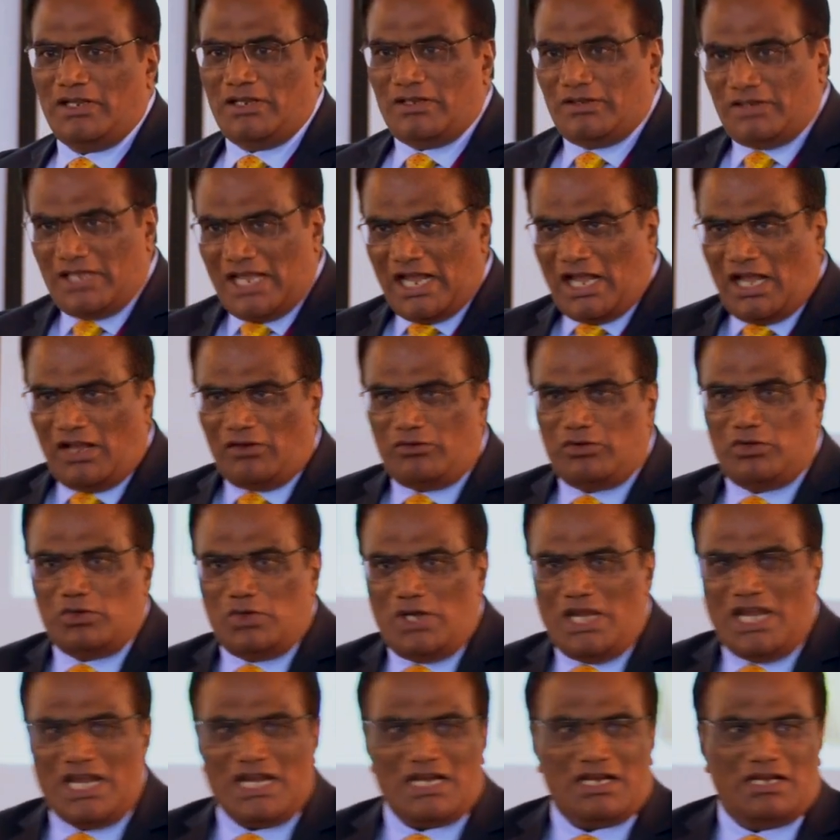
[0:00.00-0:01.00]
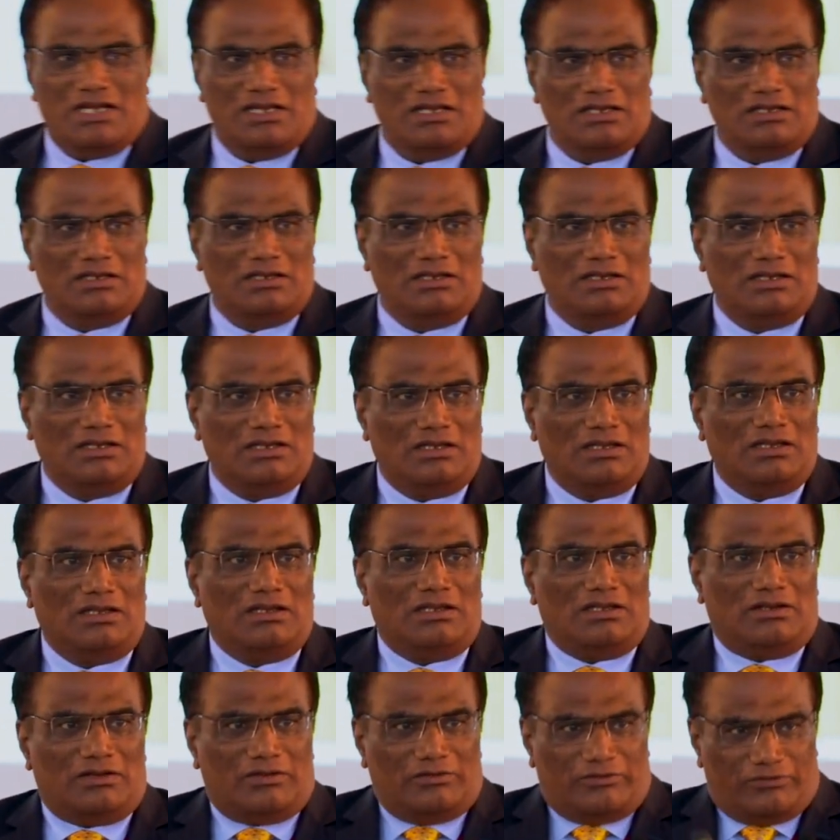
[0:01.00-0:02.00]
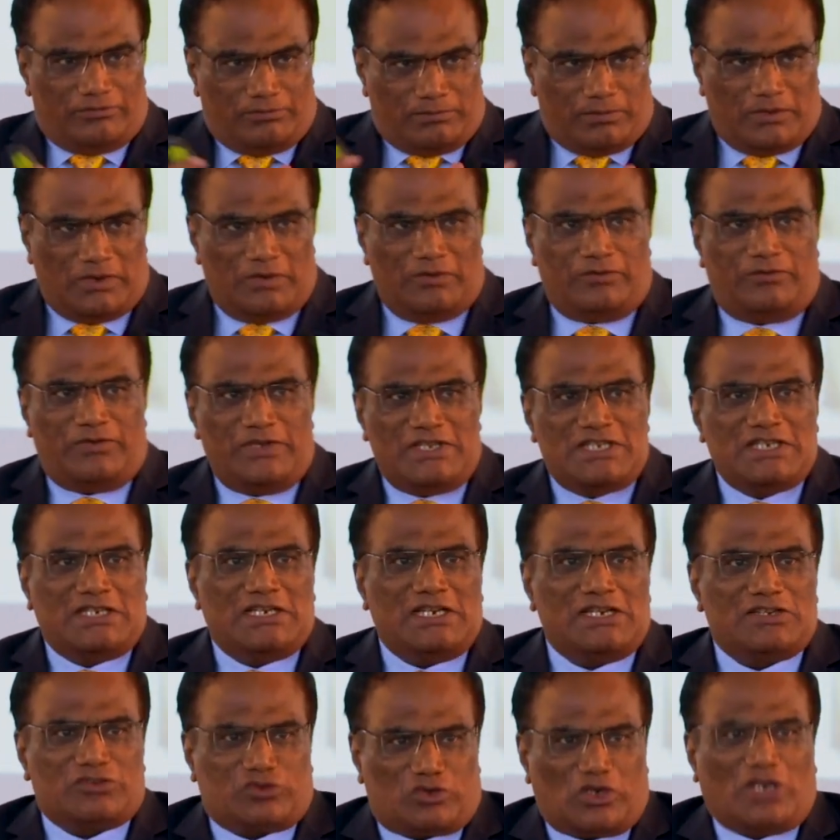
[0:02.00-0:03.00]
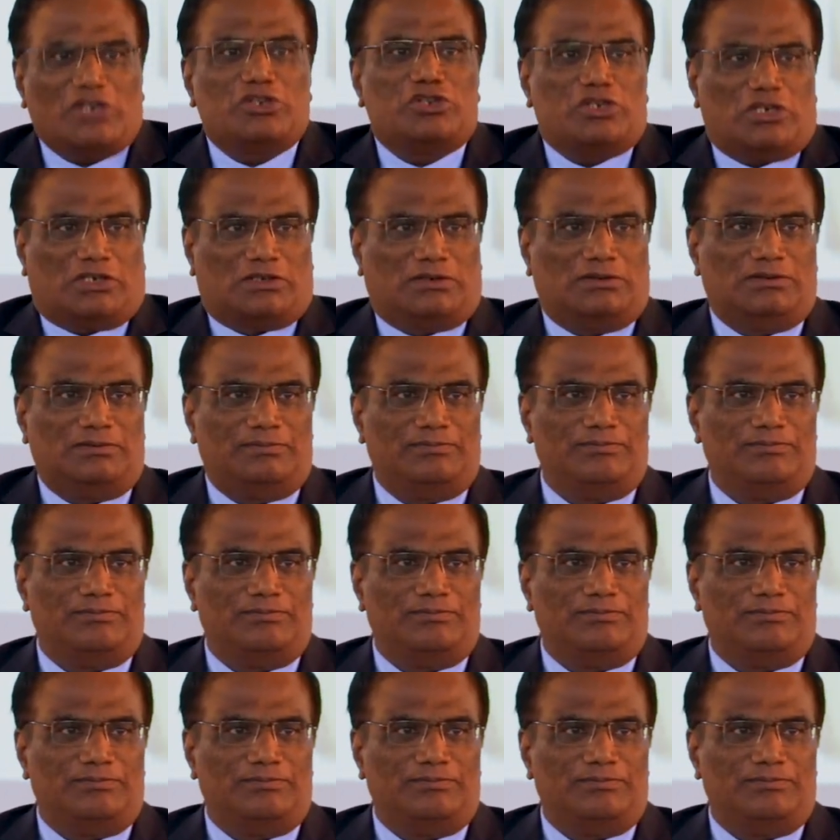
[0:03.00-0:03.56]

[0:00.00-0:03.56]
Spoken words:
They have unique physical structure,